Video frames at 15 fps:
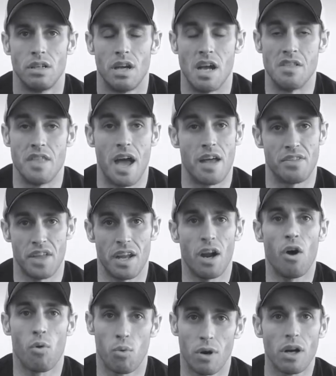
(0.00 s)
And that
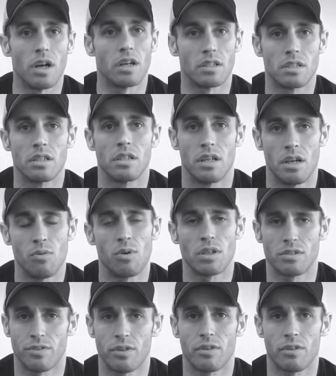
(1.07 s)
all worked. It
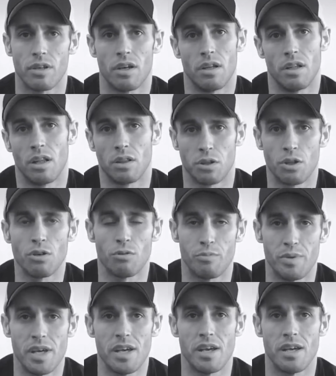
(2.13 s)
worked for a little
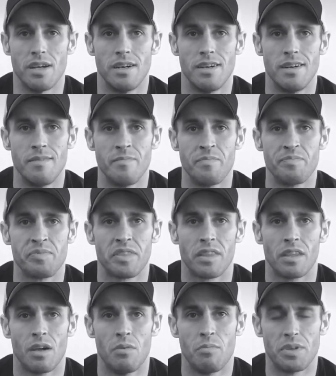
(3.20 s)
bit.
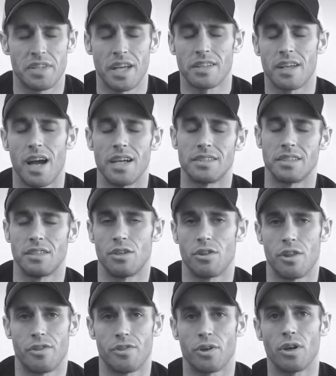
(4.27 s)
But that ties into
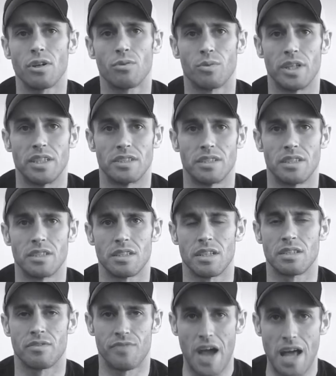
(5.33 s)
the third reason, is
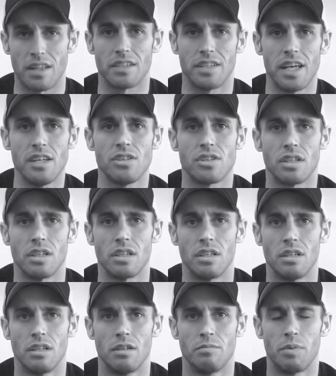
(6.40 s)
it's validation.
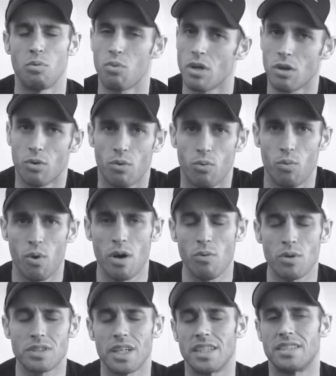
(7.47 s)
But what
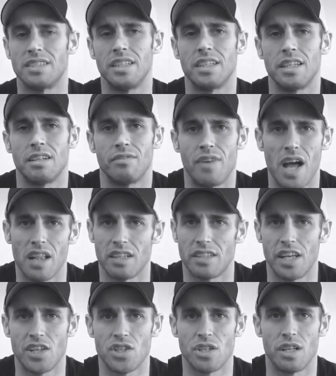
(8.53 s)
was I seeking
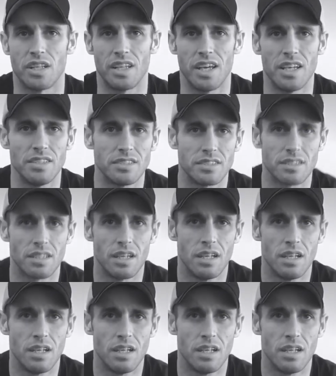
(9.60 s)
validation against?